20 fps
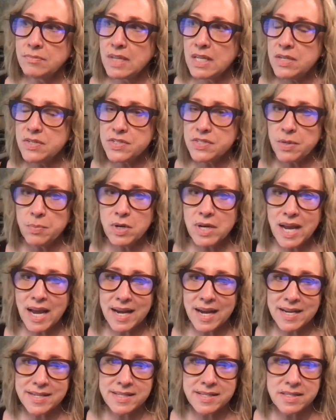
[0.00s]
Someone
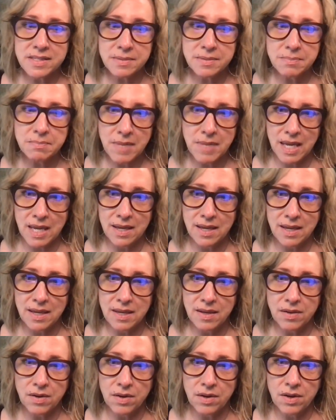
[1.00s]
asked me
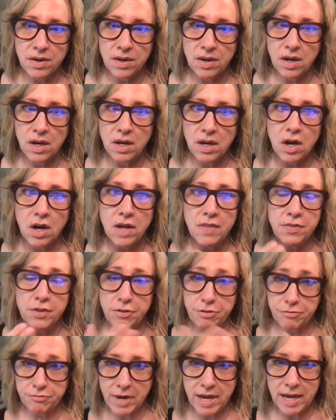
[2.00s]
on the
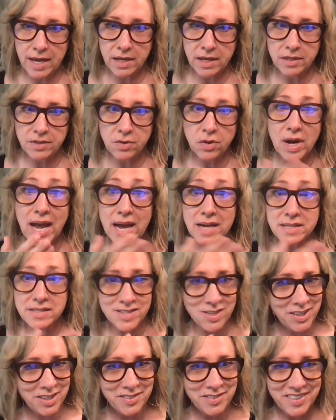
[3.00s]
thread, or asked
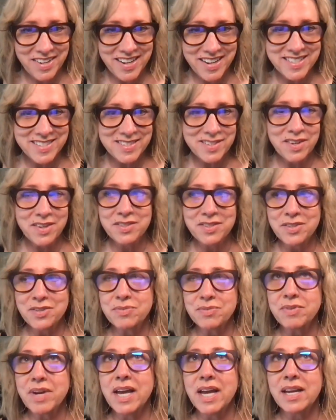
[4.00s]
all of us on the
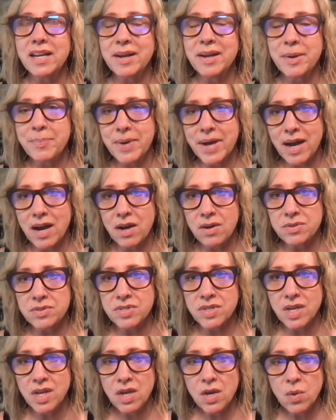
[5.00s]
thread,
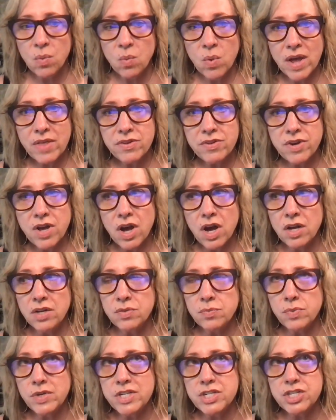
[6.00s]
about whether or
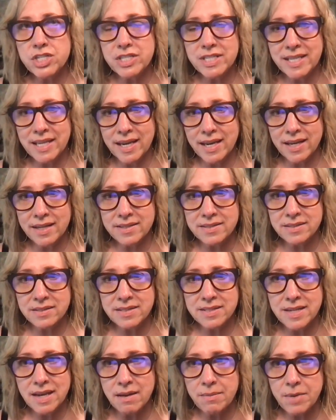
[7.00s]
not we should get
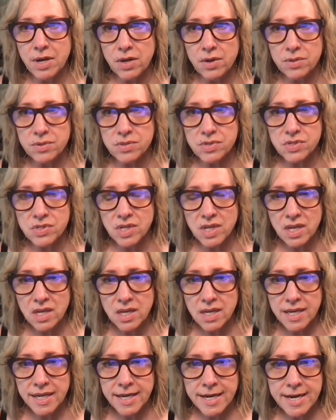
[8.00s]
demos
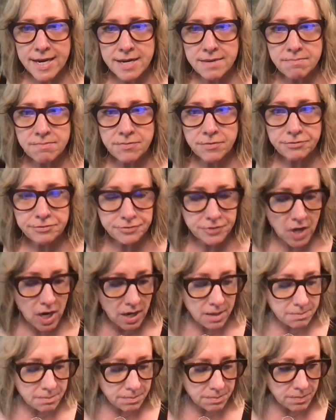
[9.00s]

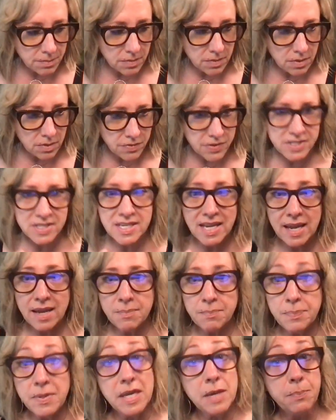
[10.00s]
from the
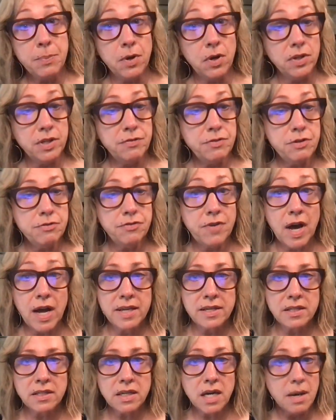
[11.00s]
same people if you
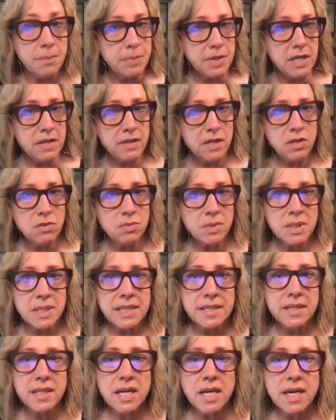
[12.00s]
find a company that you
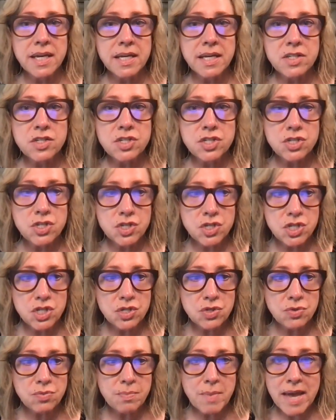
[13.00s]
really like, and should
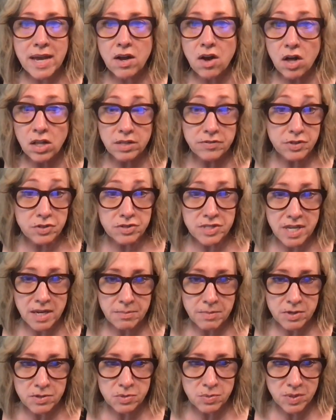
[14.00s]
you make all of your
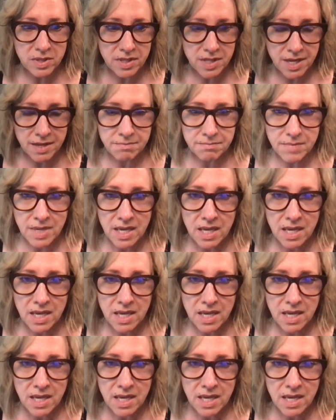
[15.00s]
demos with them.